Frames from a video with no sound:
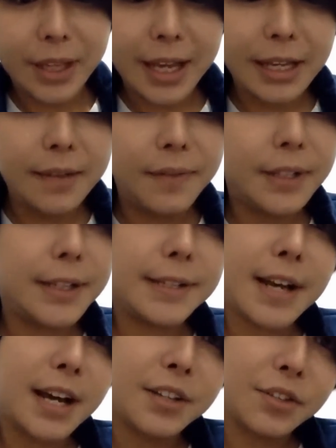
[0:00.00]
And even his
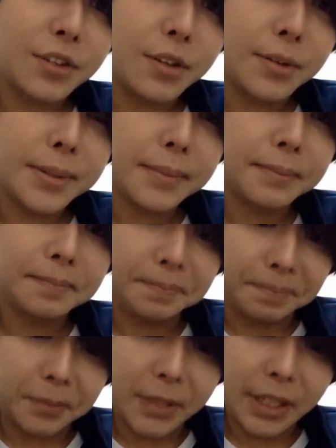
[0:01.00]
hard skills.
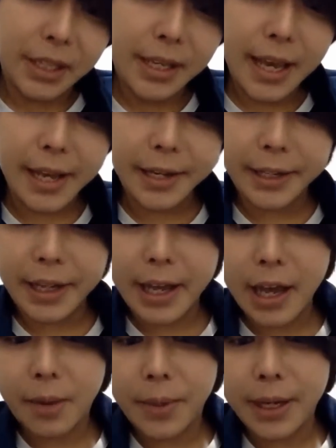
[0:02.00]
He had an
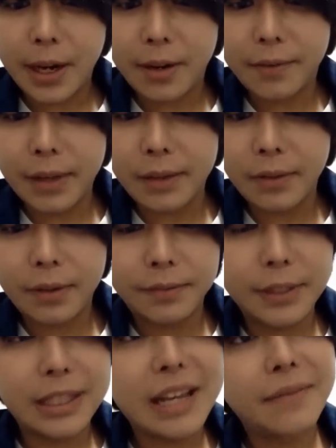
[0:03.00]
L1 R5 of
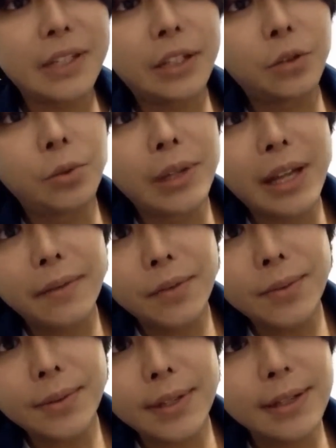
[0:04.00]
11 at O-levels,